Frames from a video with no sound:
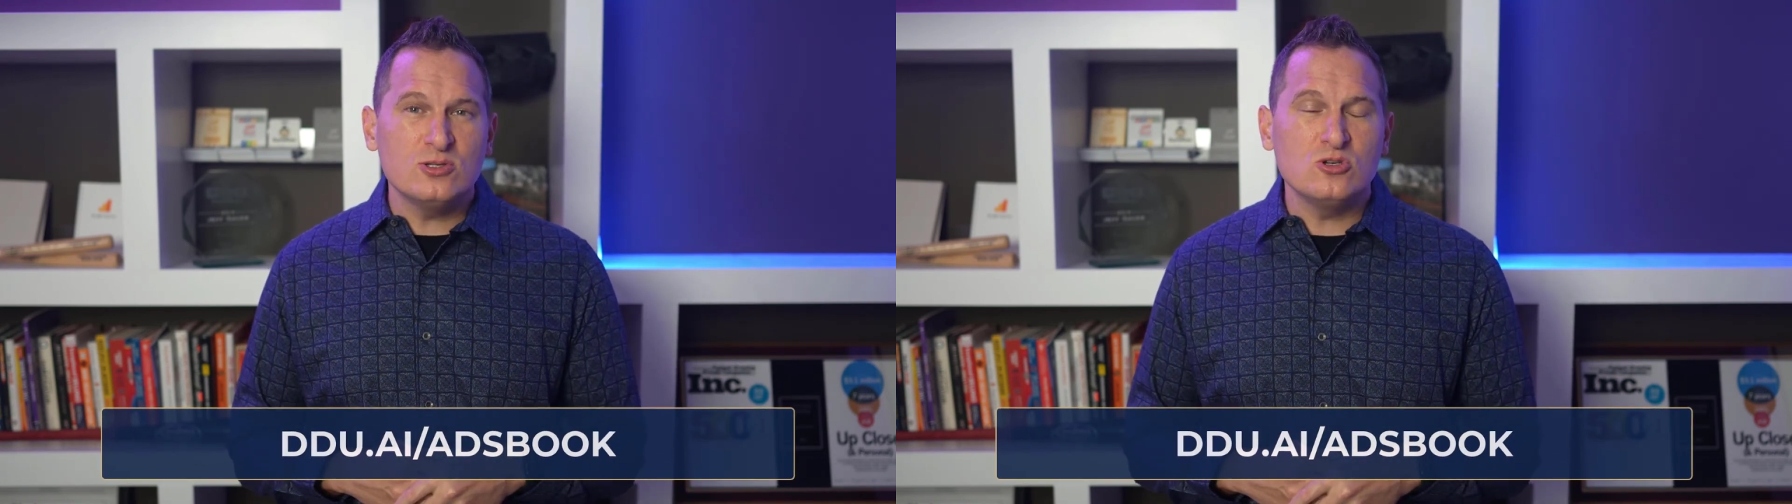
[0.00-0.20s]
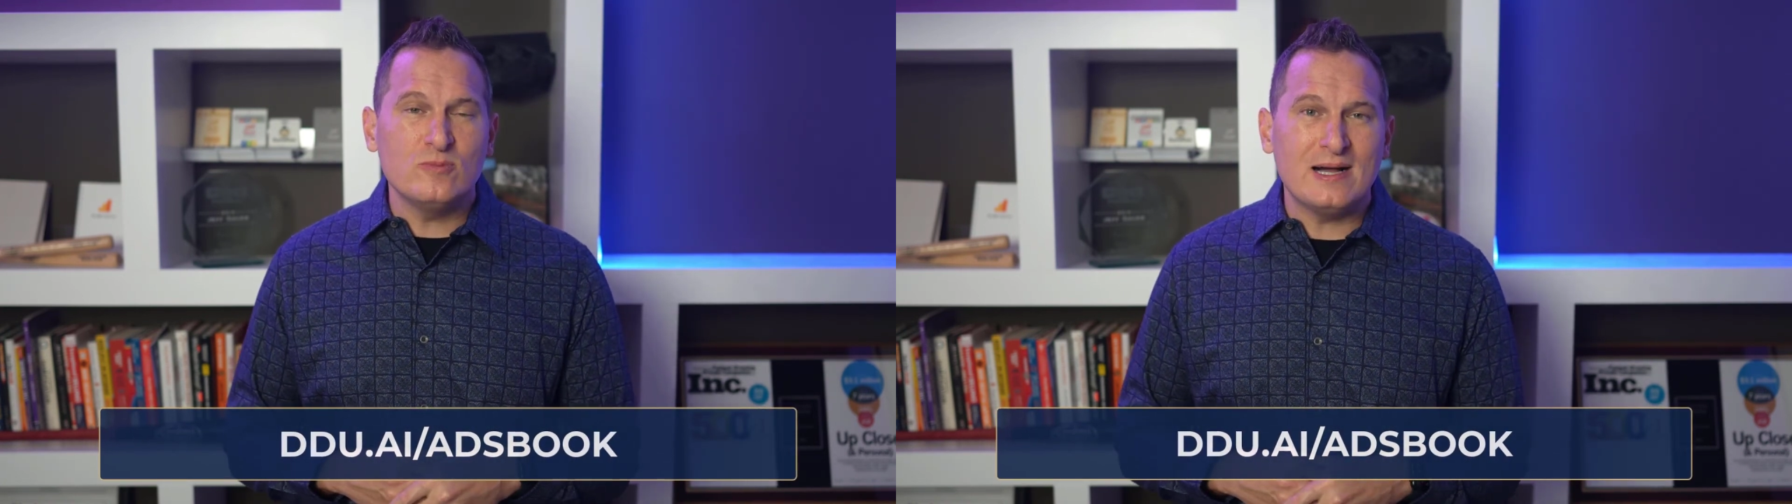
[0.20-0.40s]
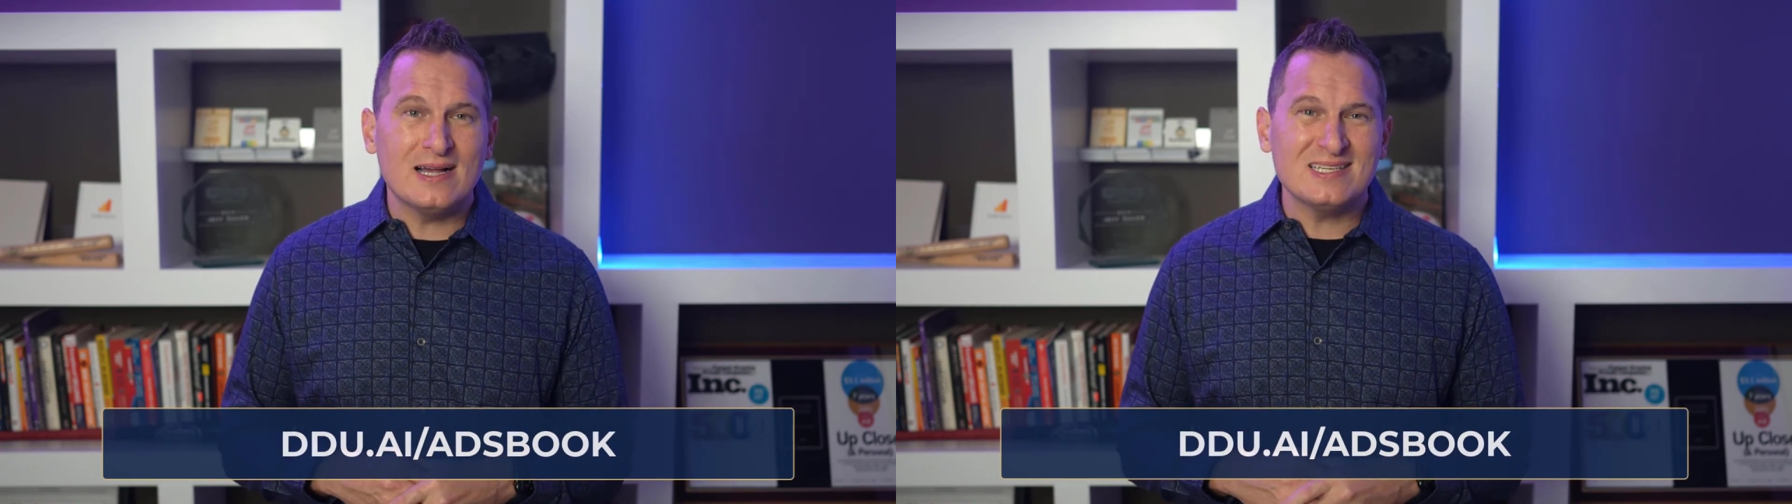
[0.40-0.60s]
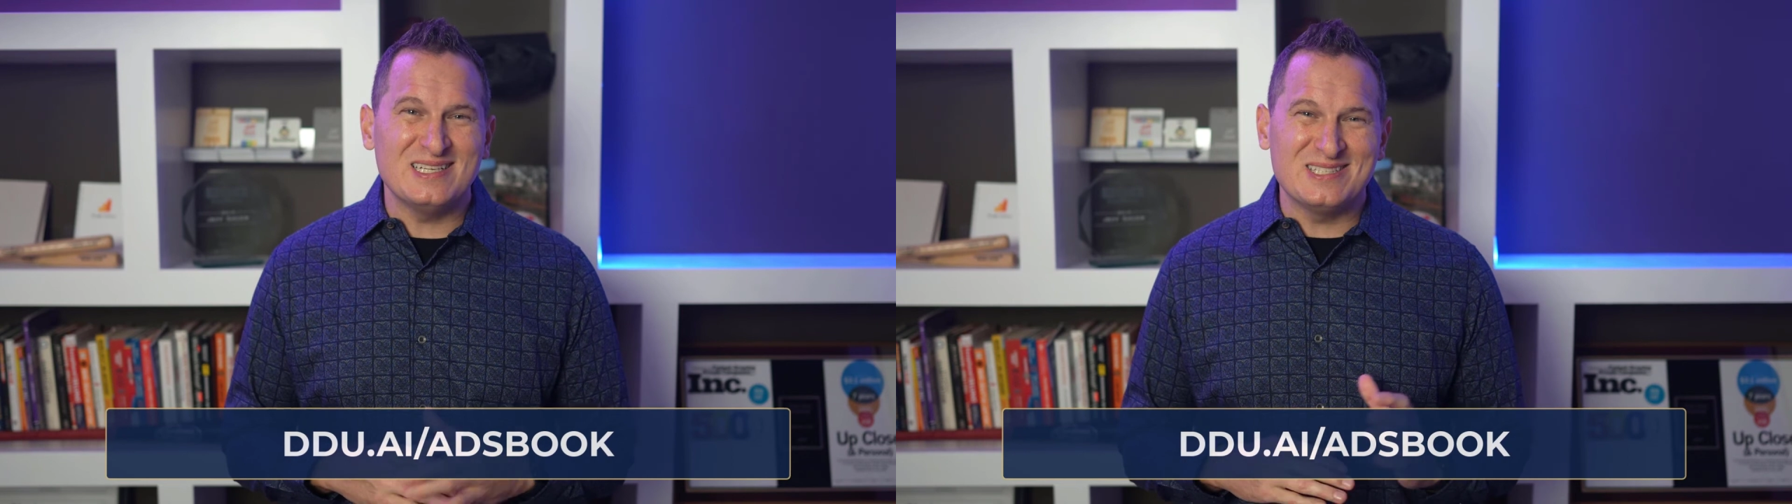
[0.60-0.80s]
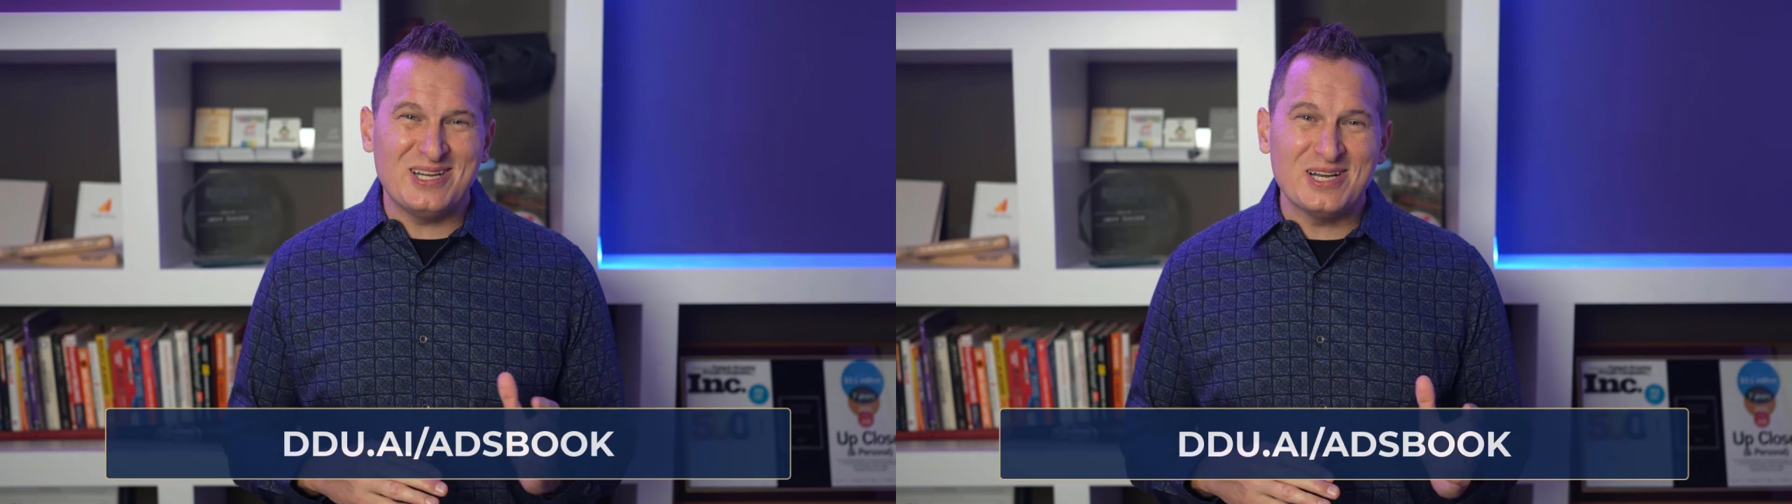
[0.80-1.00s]
toolbox
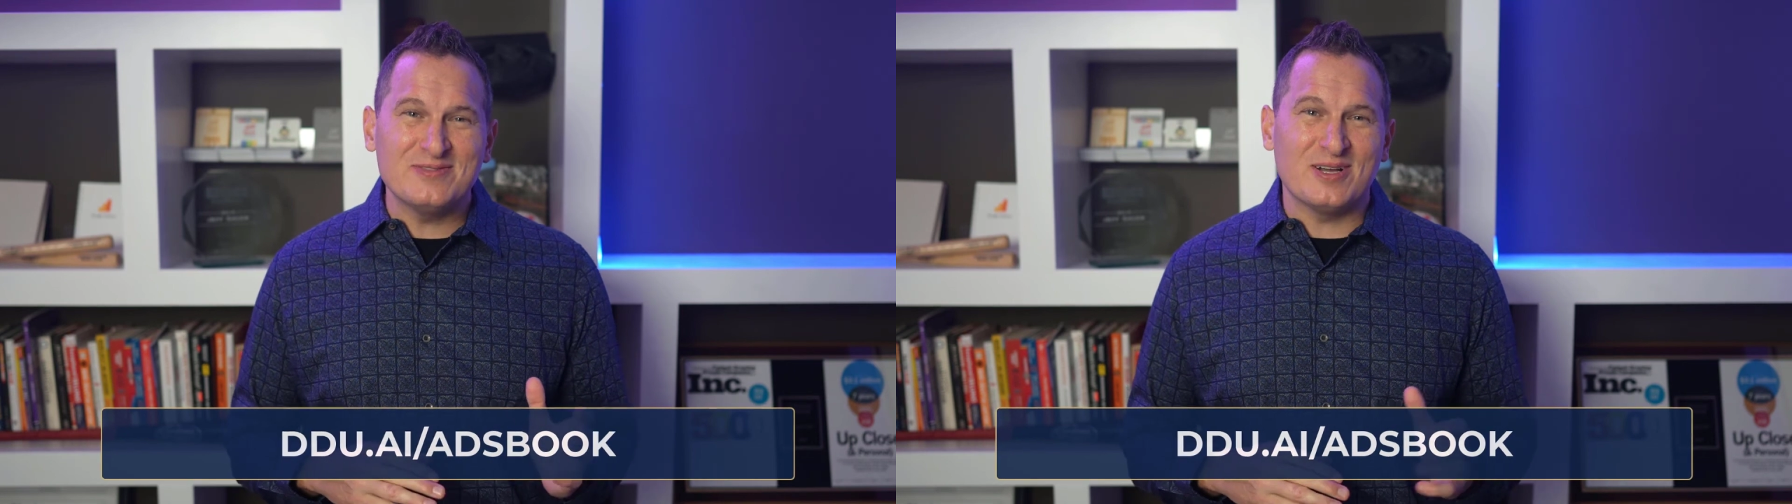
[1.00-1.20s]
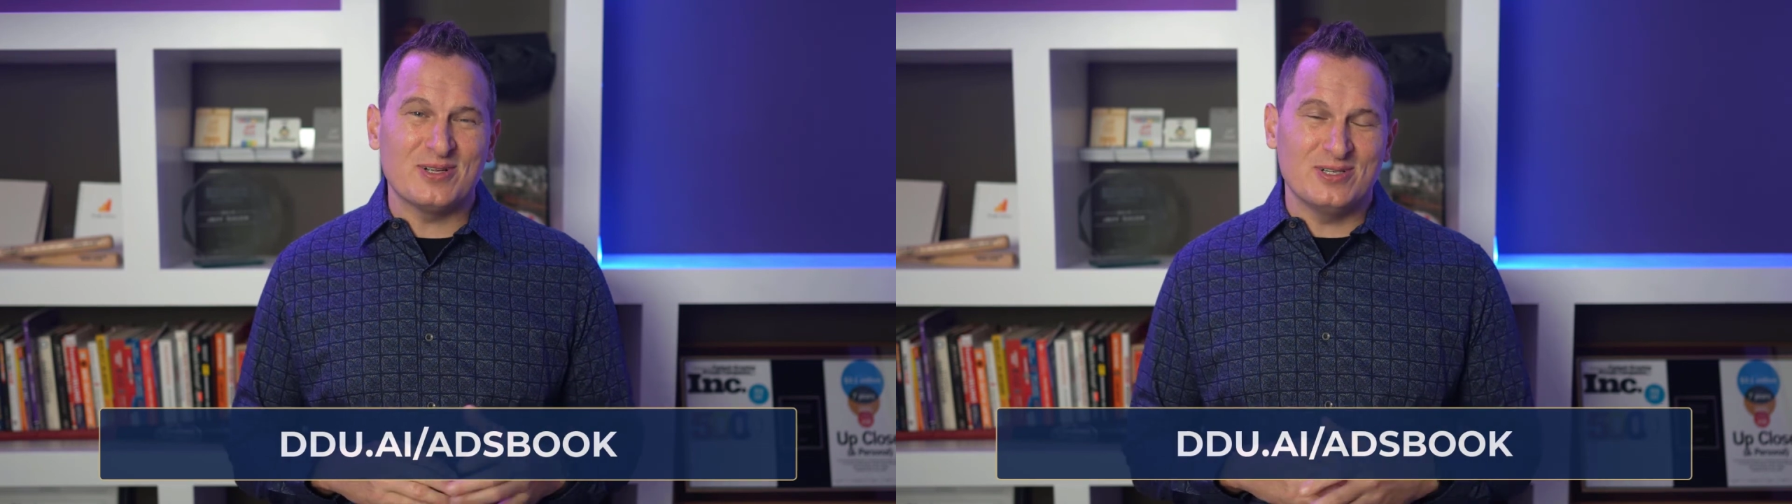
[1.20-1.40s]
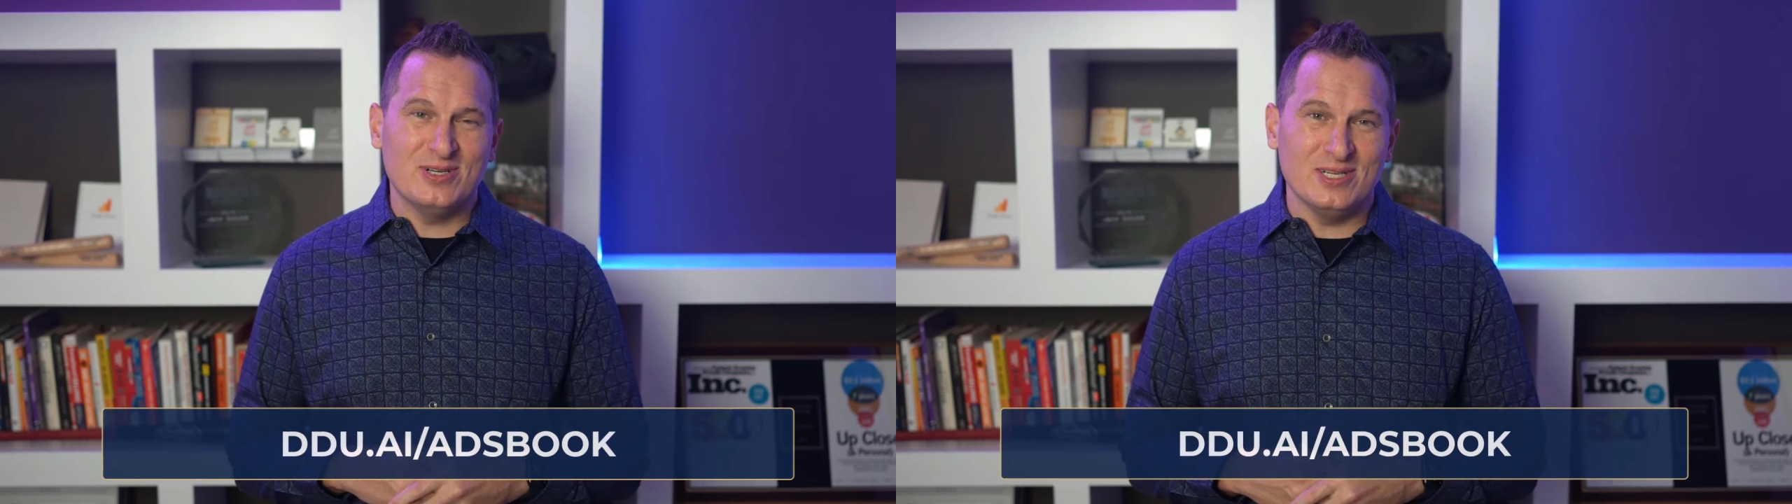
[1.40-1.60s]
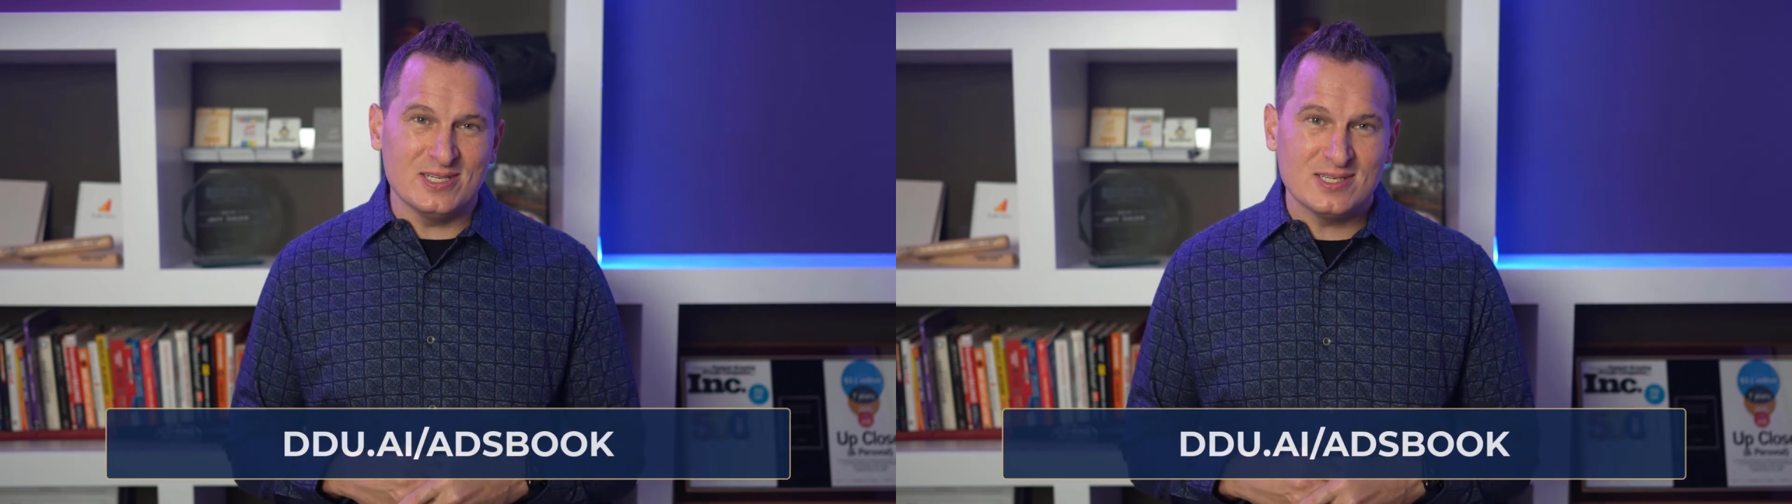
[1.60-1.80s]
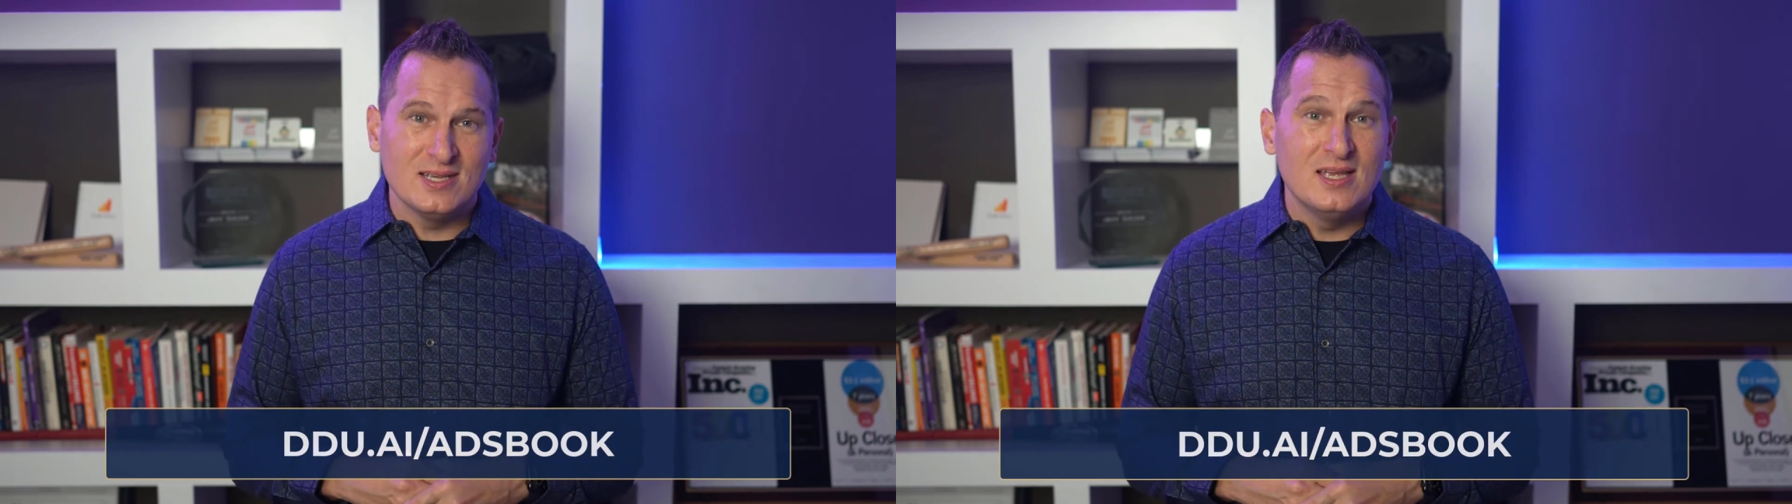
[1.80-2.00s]
and a ton of other
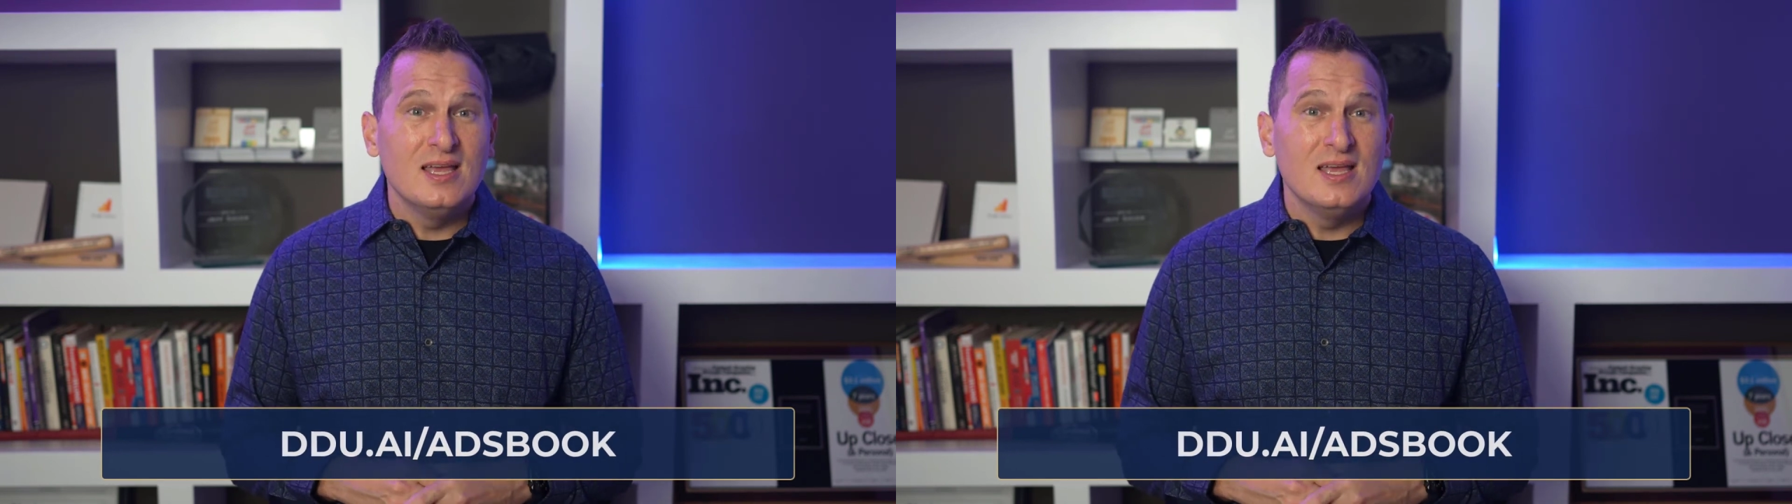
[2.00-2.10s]
goodies.